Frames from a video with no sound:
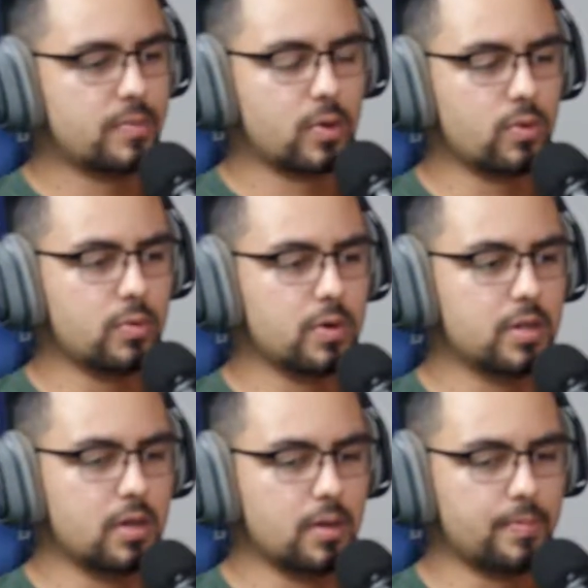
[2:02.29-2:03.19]
typical
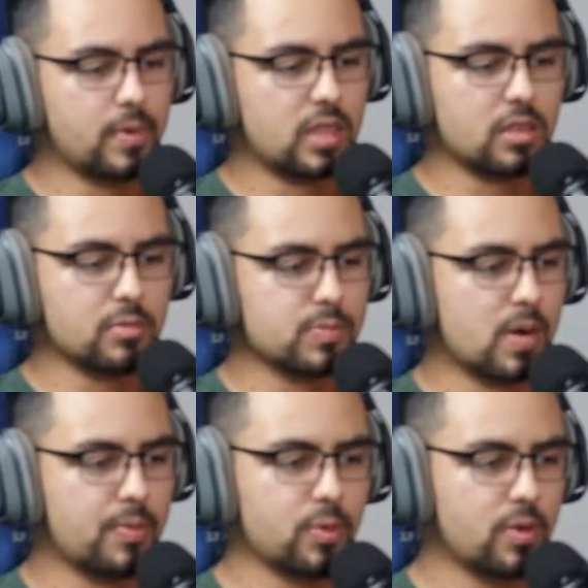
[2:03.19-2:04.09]
one, I think the most
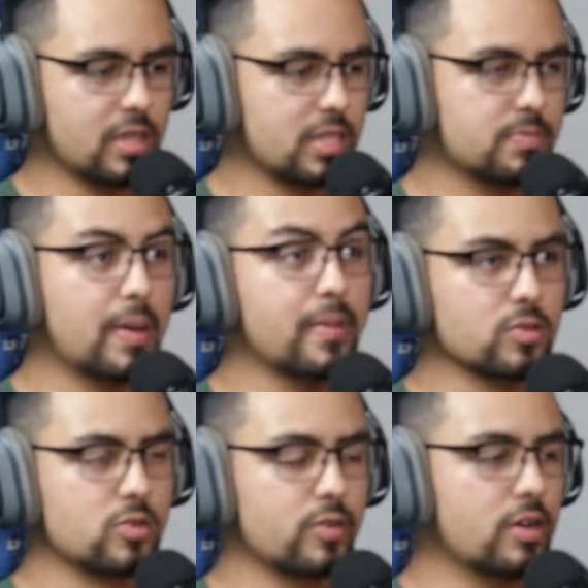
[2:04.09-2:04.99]
popular one, at least my
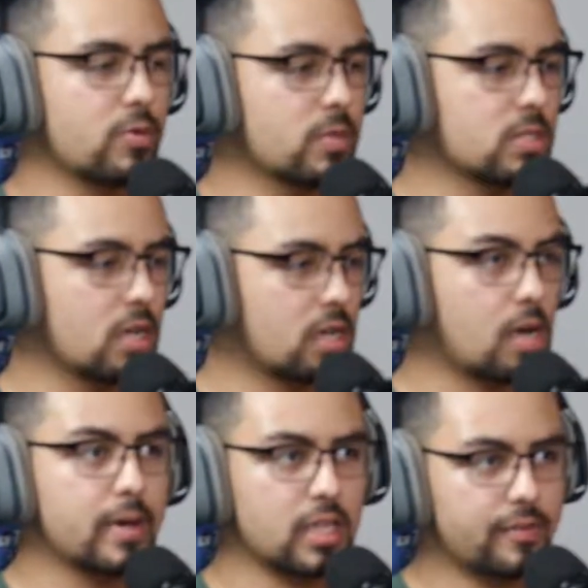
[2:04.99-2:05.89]
middle school year, was
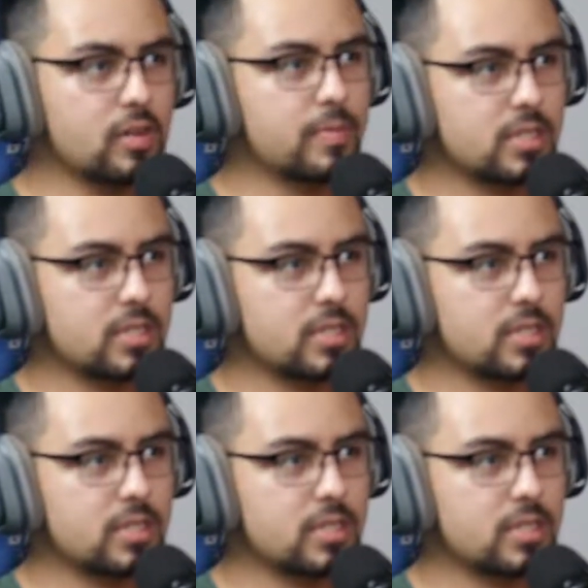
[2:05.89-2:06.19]
Cut My Life Into